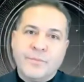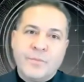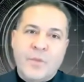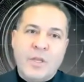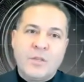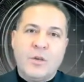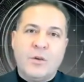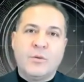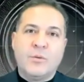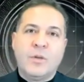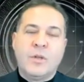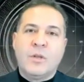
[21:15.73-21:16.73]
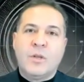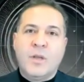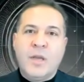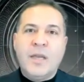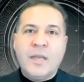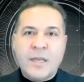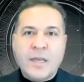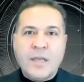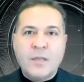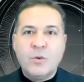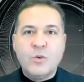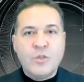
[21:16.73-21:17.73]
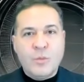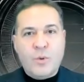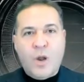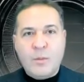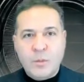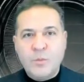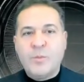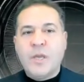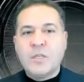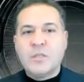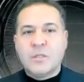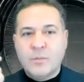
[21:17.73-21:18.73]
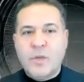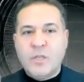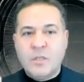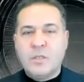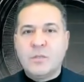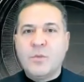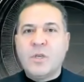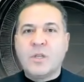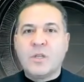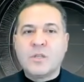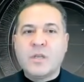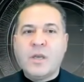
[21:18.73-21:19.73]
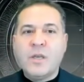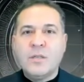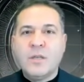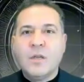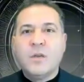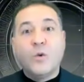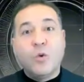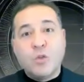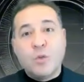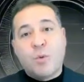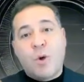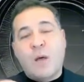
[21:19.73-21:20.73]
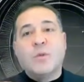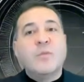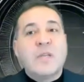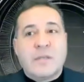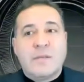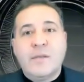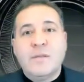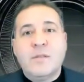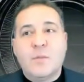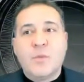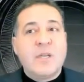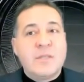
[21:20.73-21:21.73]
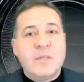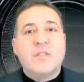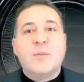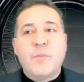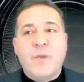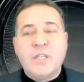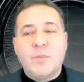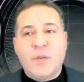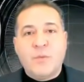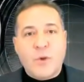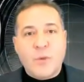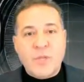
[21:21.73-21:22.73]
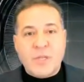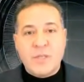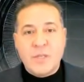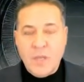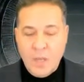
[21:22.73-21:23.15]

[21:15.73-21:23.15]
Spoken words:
So, and again, who's the problem? The patient. The patient is me in this case. Who's the problem? It's the system, because the system makes money from this.